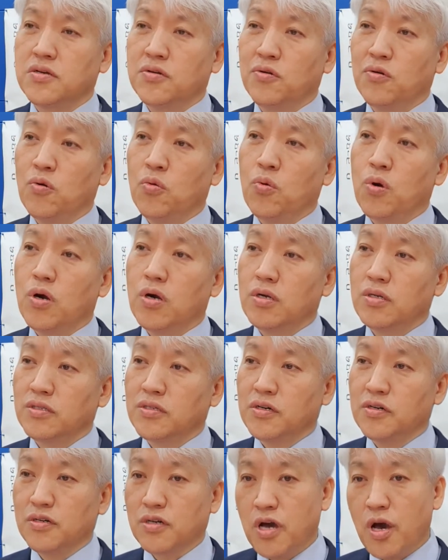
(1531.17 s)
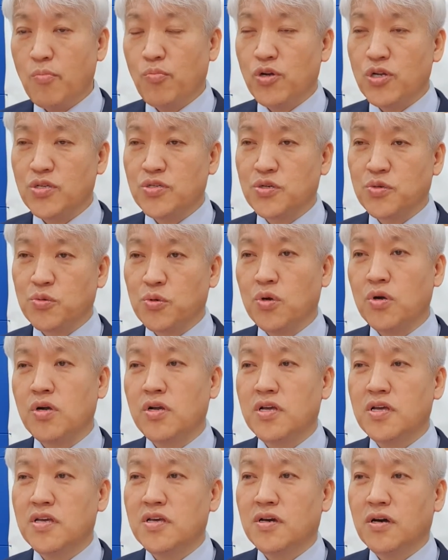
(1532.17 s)
or to accomplish your
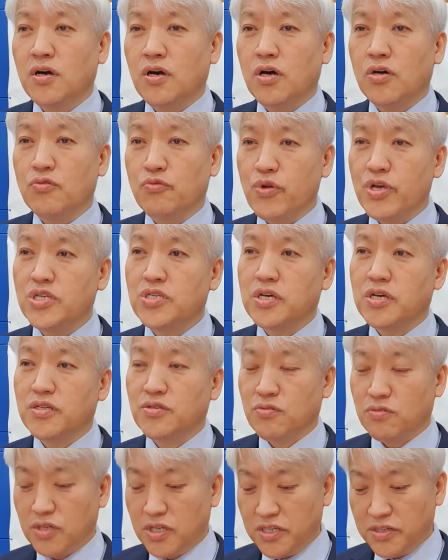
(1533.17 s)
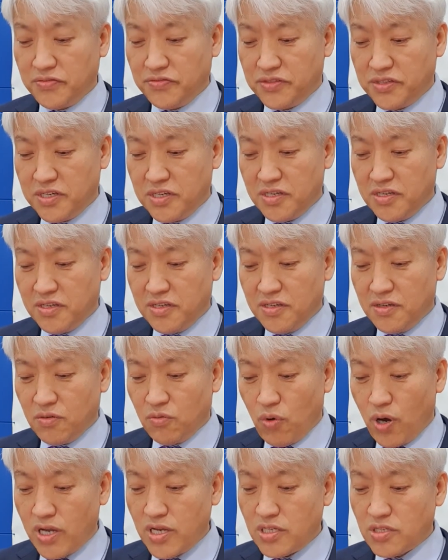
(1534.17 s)
reason to live.
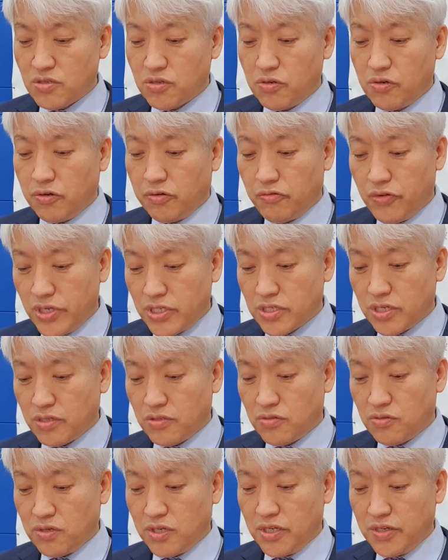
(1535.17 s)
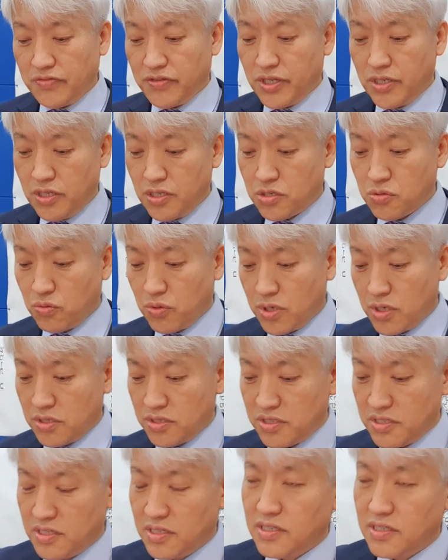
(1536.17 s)
What is your reason to live in this world?